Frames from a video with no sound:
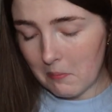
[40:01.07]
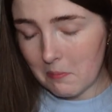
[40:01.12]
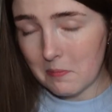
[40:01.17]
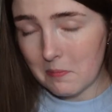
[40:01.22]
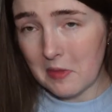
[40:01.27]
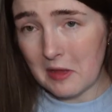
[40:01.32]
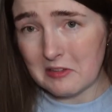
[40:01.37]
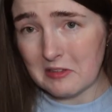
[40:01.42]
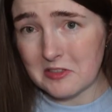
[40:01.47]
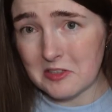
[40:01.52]

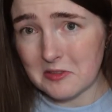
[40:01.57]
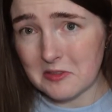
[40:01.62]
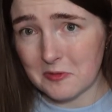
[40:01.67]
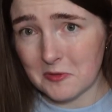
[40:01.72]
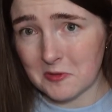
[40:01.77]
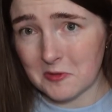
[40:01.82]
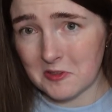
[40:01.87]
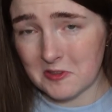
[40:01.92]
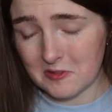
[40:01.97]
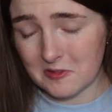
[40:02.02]
that's just
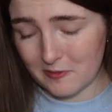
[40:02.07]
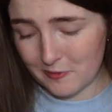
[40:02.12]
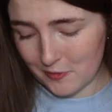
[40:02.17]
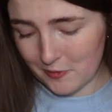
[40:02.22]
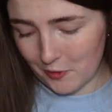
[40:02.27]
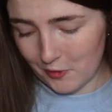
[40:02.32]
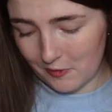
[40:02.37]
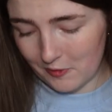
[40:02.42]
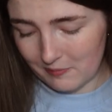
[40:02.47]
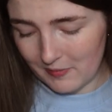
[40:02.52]
fallen on the
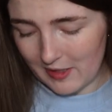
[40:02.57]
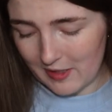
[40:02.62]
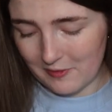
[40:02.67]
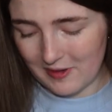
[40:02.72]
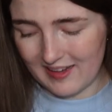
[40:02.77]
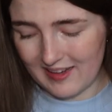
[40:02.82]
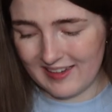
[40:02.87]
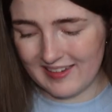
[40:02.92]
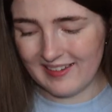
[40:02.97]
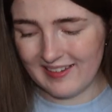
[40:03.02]
floor.
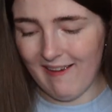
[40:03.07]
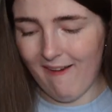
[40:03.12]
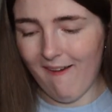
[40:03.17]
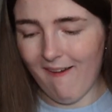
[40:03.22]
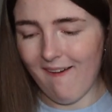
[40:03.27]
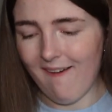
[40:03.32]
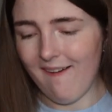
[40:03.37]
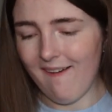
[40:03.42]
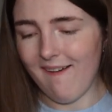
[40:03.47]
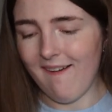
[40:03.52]
Anyway,
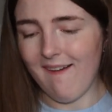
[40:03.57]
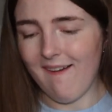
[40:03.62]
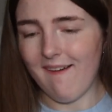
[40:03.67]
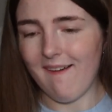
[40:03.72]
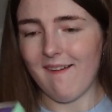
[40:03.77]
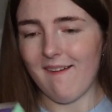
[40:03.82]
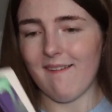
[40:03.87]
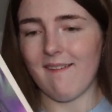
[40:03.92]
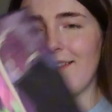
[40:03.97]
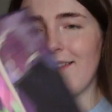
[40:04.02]
oh